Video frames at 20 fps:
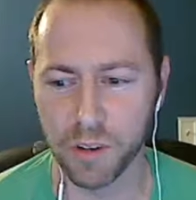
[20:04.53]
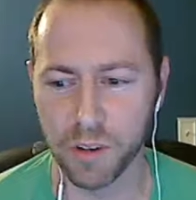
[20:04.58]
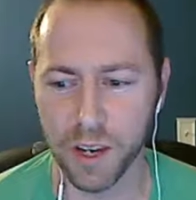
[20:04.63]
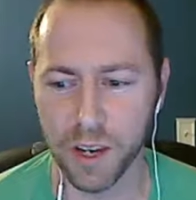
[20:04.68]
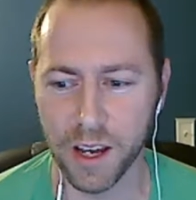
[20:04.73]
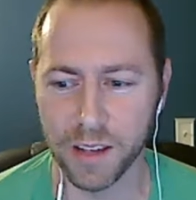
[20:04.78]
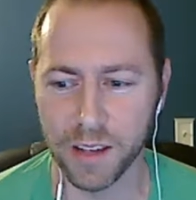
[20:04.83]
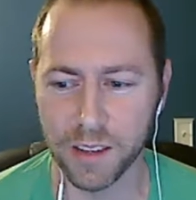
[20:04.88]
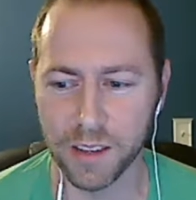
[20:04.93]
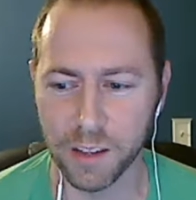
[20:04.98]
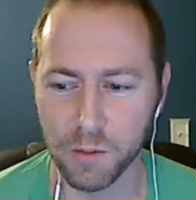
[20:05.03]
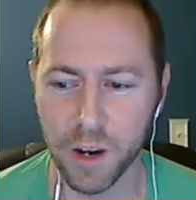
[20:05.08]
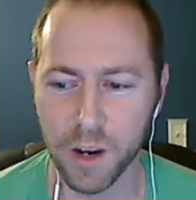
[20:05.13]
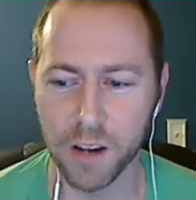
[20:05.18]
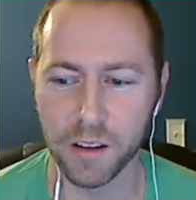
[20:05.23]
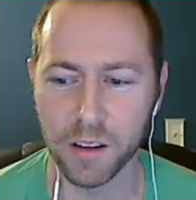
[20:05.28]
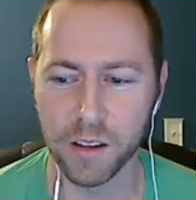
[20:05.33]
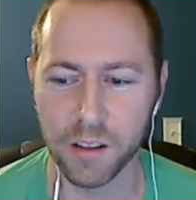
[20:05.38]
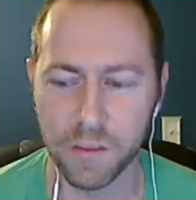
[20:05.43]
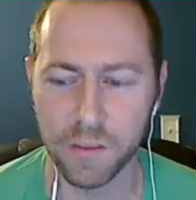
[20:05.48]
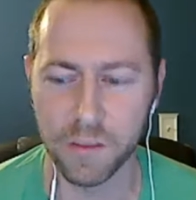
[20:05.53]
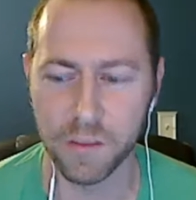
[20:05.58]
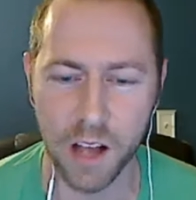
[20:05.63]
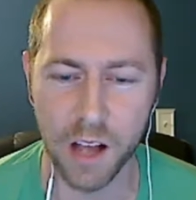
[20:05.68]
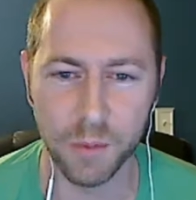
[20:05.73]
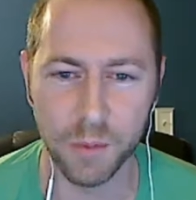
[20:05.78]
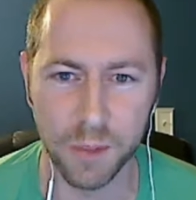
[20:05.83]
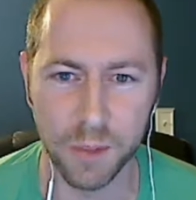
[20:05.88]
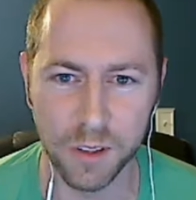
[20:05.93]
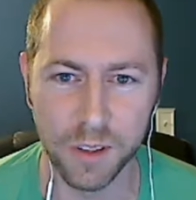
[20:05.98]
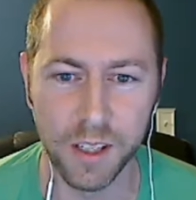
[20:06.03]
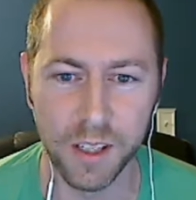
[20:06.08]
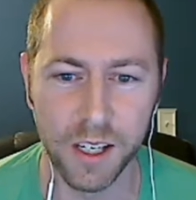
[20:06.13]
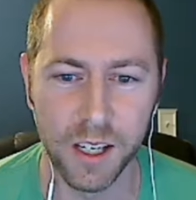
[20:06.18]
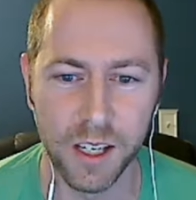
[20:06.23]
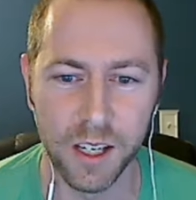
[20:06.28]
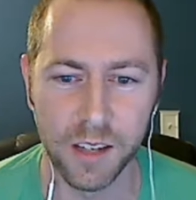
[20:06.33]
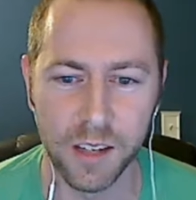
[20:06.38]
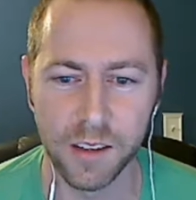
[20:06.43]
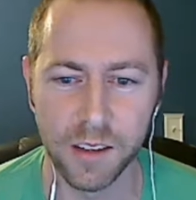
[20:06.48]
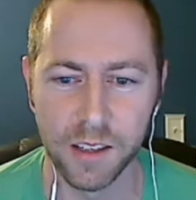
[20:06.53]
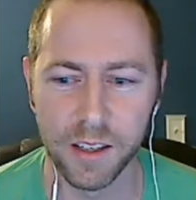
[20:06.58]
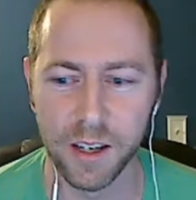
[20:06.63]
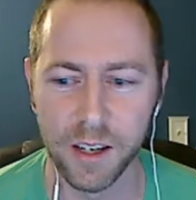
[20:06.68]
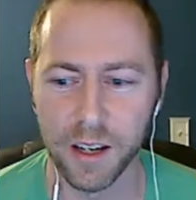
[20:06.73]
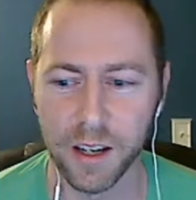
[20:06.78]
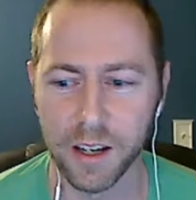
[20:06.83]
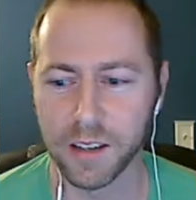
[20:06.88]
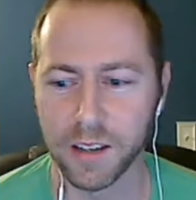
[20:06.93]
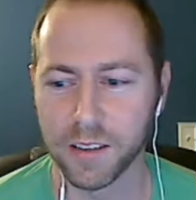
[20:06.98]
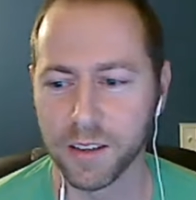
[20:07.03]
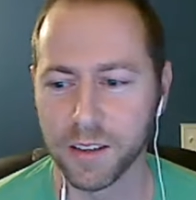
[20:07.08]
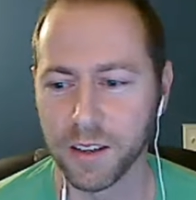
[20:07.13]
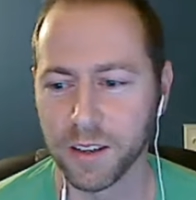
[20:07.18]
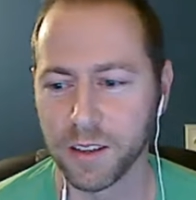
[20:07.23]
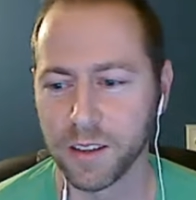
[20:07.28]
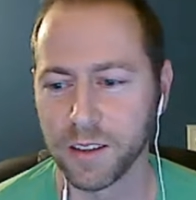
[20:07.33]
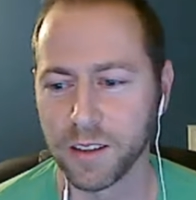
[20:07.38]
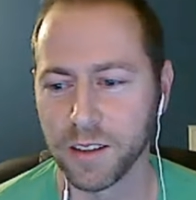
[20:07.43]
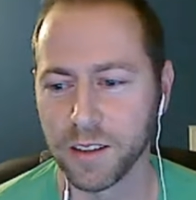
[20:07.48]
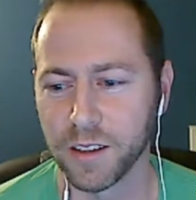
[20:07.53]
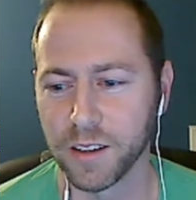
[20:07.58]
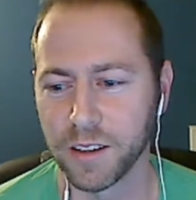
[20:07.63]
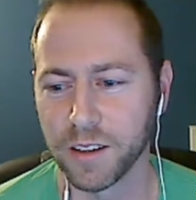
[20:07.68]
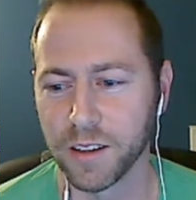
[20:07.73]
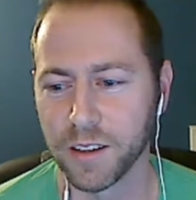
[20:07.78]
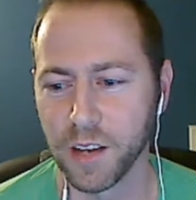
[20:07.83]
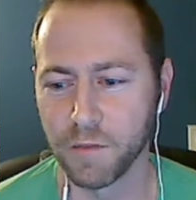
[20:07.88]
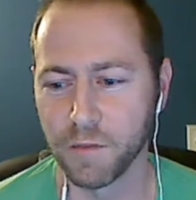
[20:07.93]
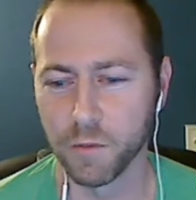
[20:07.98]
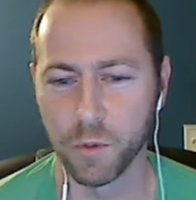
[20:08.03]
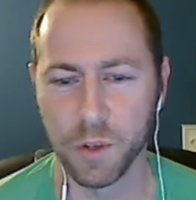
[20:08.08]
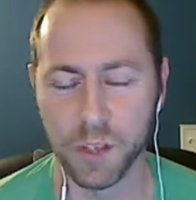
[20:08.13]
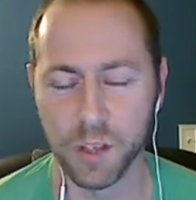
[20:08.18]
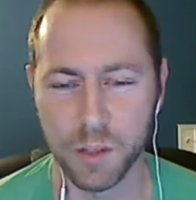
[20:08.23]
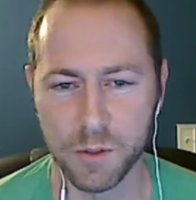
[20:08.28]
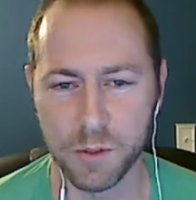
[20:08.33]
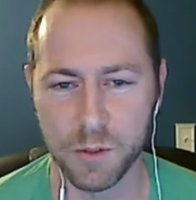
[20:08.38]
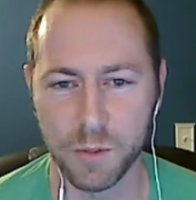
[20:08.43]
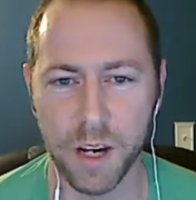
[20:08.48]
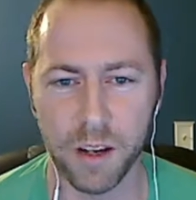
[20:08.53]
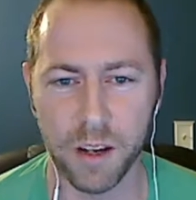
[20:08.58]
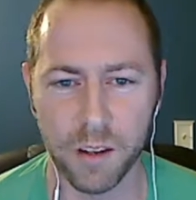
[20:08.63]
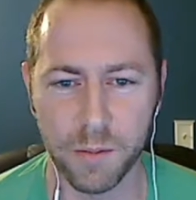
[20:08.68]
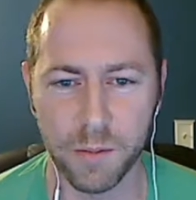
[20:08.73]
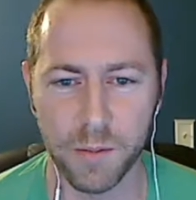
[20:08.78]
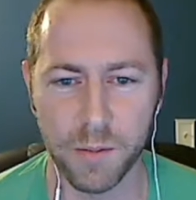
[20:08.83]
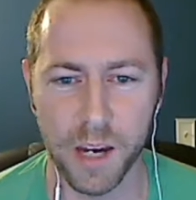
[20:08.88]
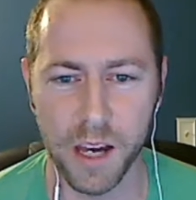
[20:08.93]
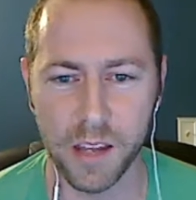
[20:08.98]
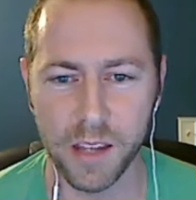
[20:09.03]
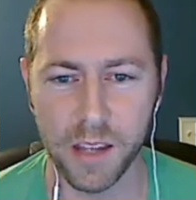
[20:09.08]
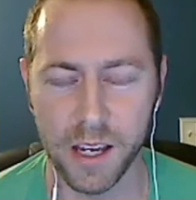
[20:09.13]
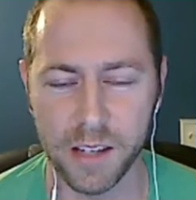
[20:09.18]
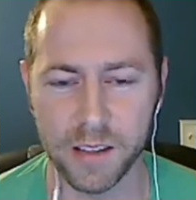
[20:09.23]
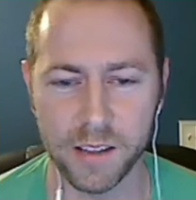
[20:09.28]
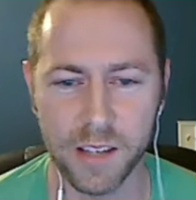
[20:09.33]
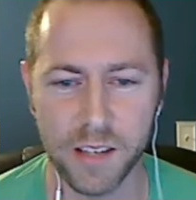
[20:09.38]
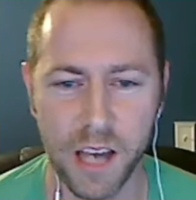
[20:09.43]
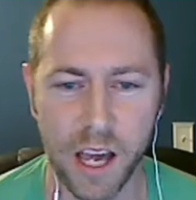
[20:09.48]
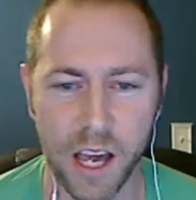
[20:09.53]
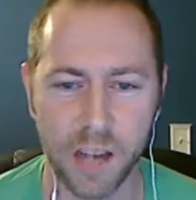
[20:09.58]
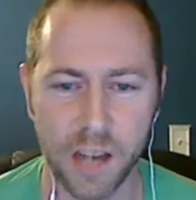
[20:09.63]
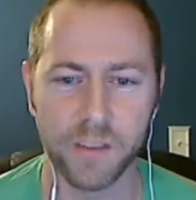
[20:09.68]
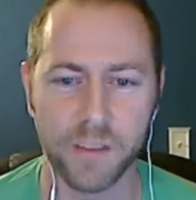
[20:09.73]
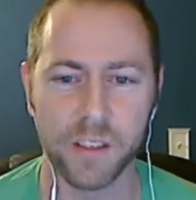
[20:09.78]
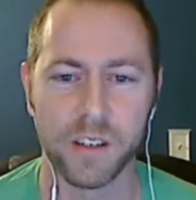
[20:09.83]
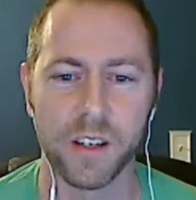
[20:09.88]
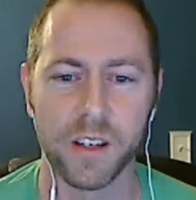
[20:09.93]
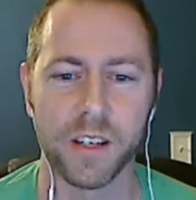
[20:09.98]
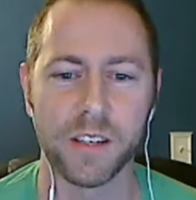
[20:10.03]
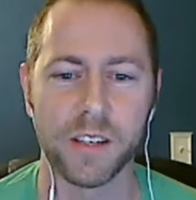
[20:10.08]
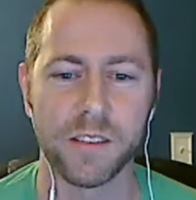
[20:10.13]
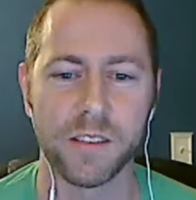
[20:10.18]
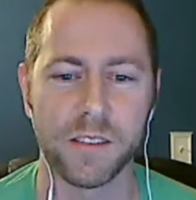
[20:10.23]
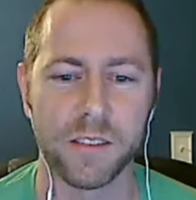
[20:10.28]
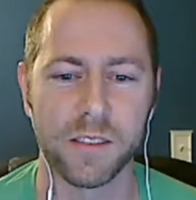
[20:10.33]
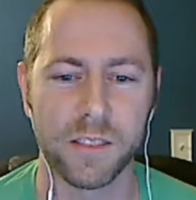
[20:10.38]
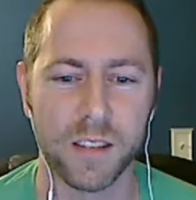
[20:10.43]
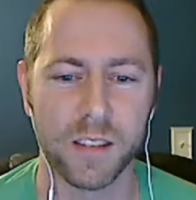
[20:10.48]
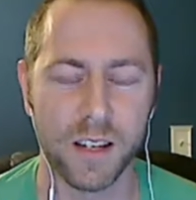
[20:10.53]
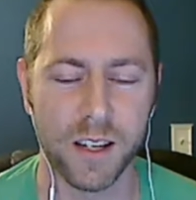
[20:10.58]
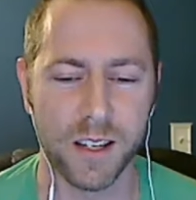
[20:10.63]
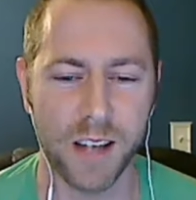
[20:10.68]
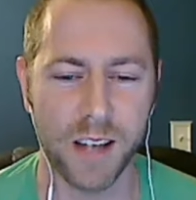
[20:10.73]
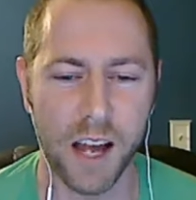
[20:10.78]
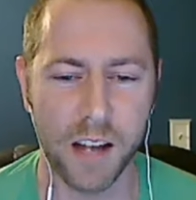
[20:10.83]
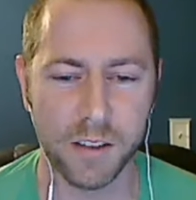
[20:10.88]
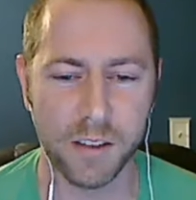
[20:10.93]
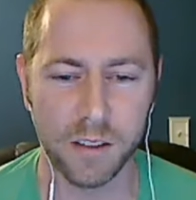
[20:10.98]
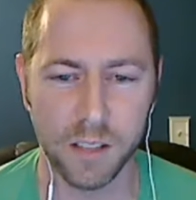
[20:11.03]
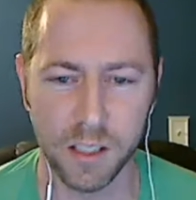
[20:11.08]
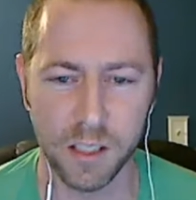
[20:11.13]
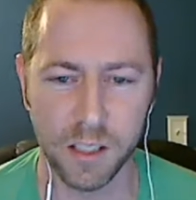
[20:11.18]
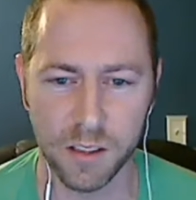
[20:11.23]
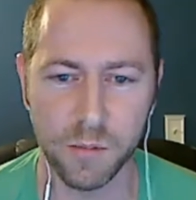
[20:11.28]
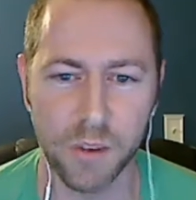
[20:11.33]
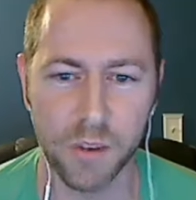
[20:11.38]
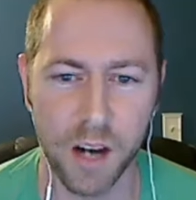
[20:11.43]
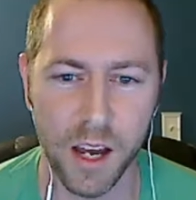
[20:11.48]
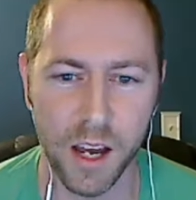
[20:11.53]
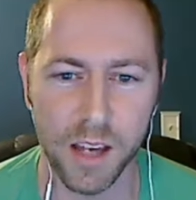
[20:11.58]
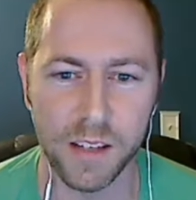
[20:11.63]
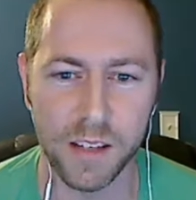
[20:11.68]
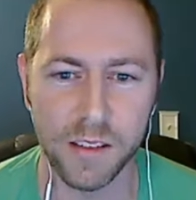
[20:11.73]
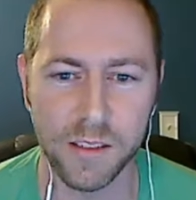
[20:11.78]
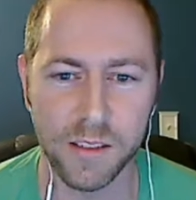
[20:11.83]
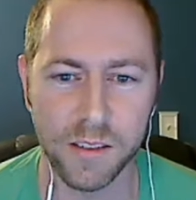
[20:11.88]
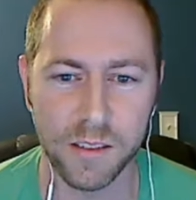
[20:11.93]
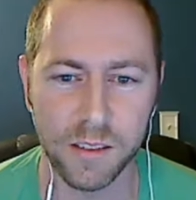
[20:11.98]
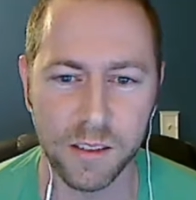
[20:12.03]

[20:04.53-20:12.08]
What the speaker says: I think, readily available, the Evan Williams bottled and bond. That's kind of a nice consolation prize.